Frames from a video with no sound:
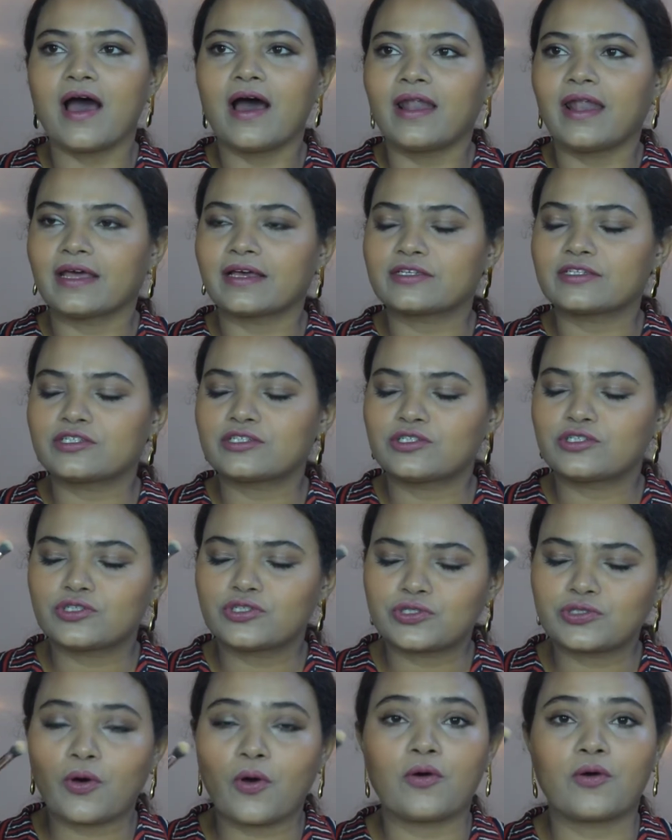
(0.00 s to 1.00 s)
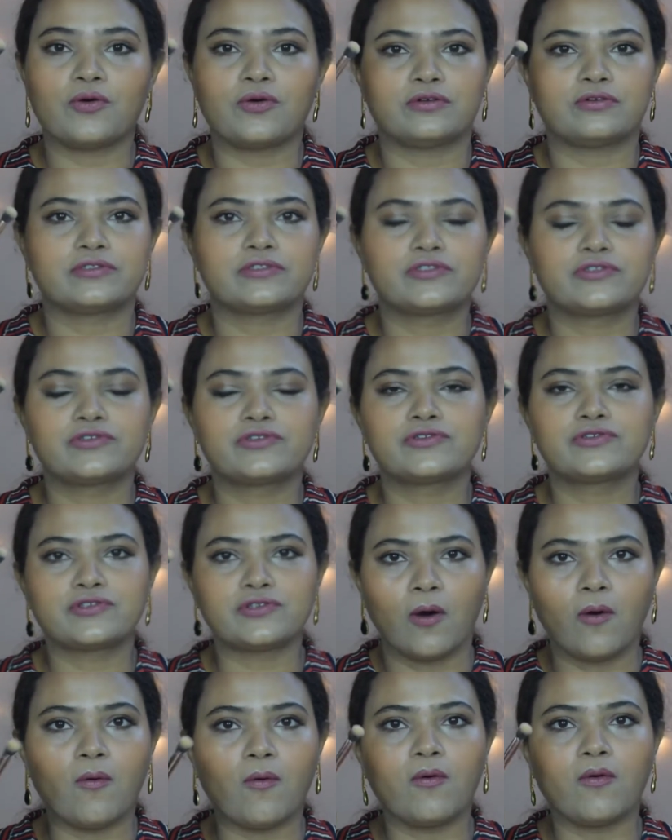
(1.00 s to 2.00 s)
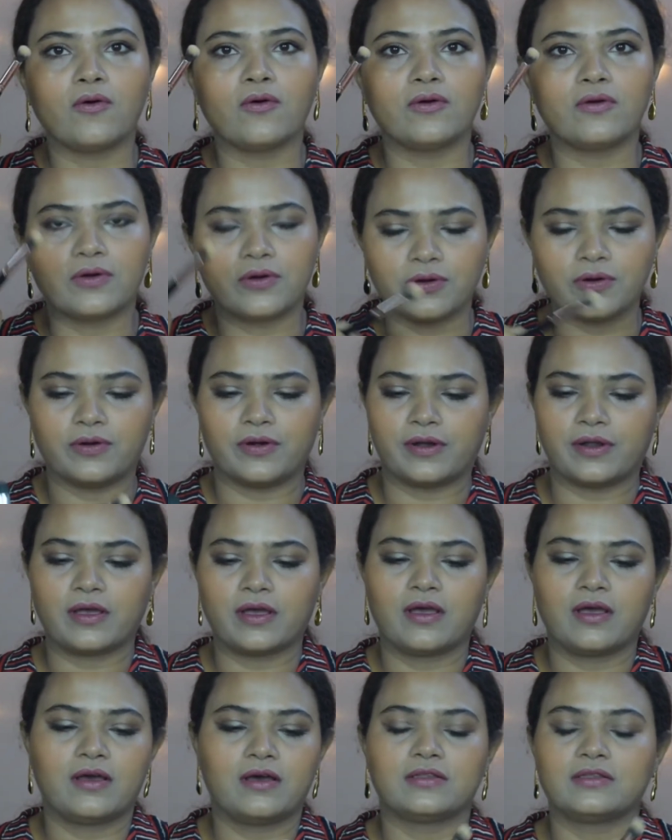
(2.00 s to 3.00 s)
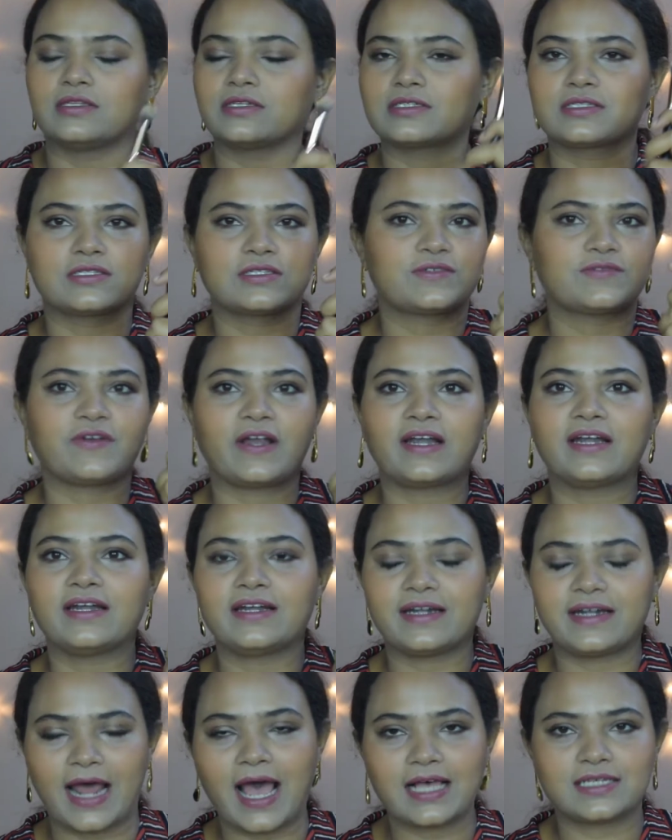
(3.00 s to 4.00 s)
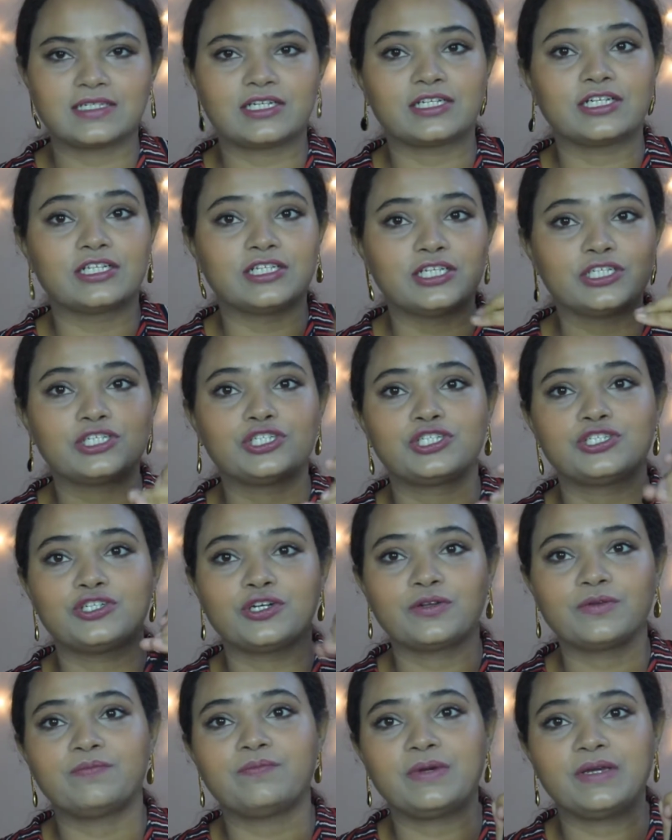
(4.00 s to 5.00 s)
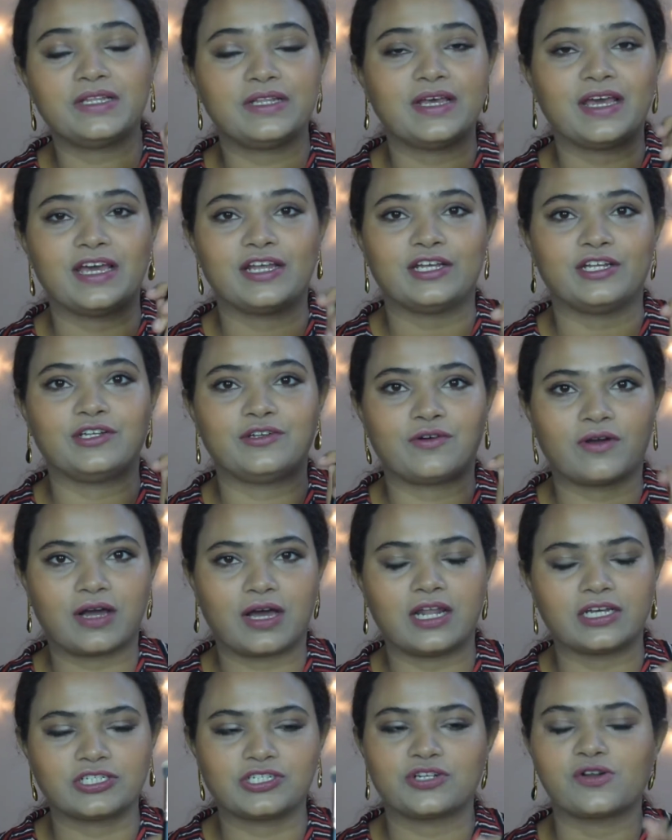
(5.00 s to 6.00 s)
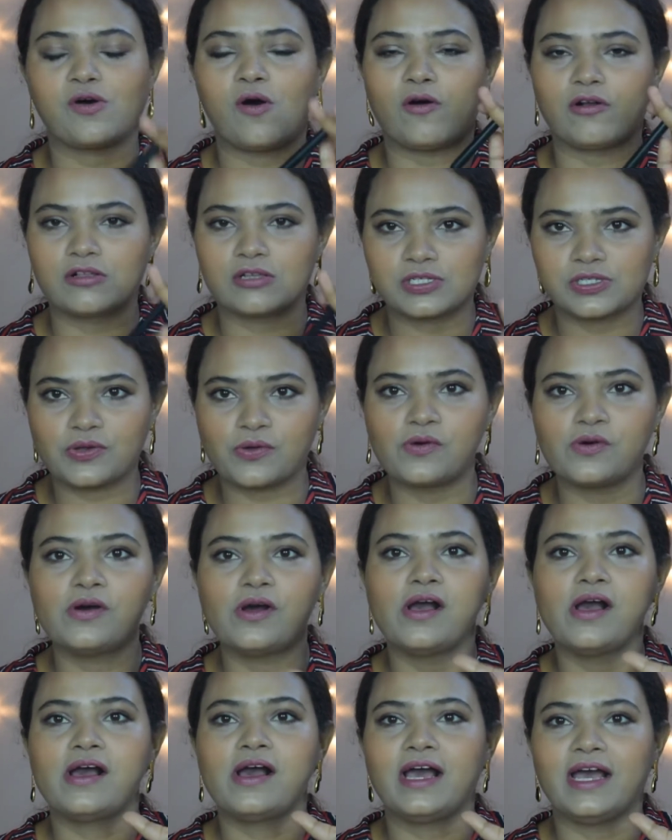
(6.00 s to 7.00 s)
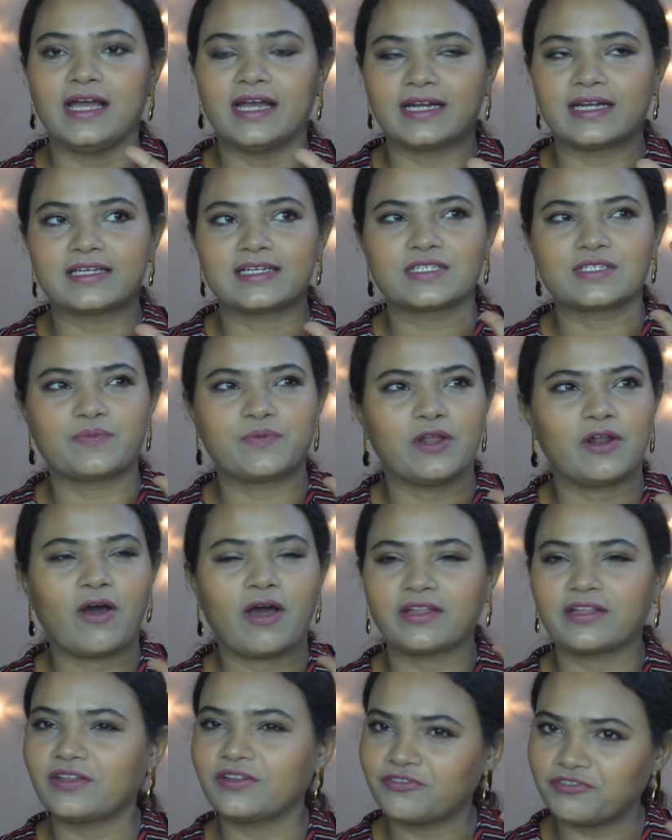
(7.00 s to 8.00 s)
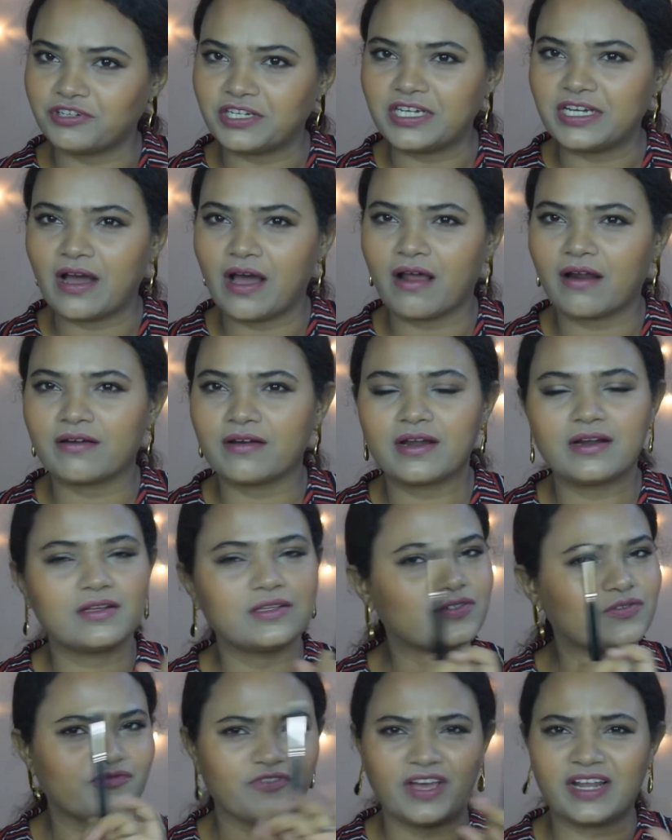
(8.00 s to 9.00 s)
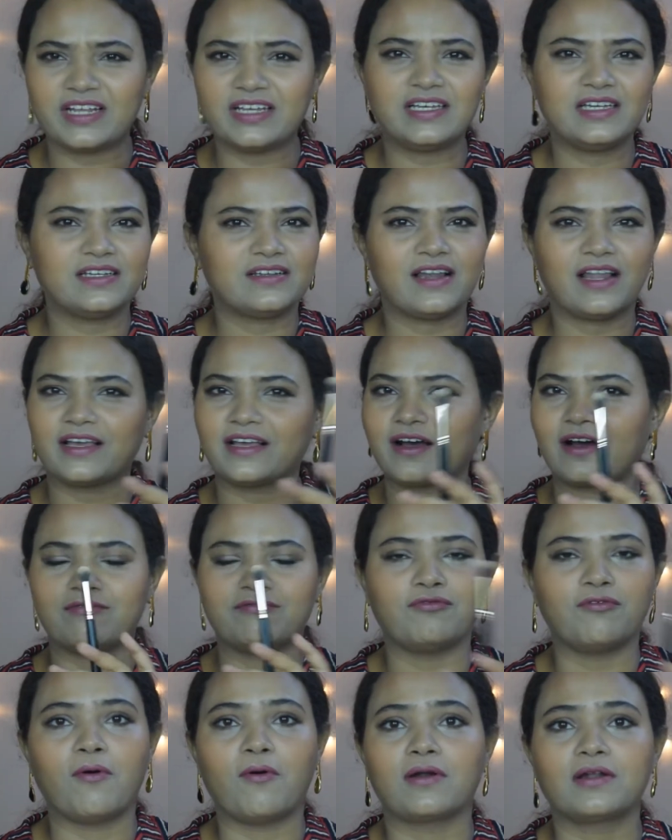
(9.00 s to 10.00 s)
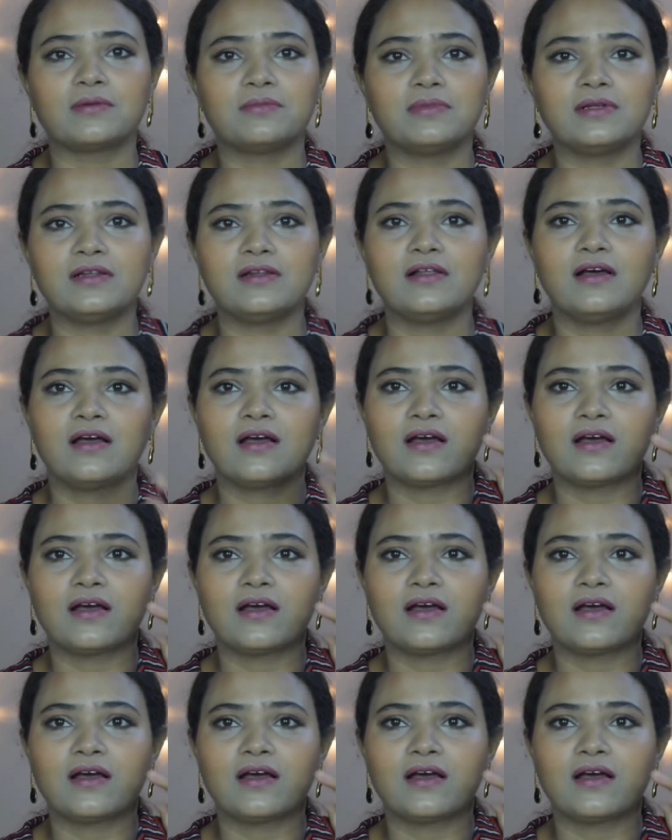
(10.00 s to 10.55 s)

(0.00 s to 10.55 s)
Like so good, so good. This is fantastic. This should be there in your collection. Also, it is below I think 300. It's very like affordable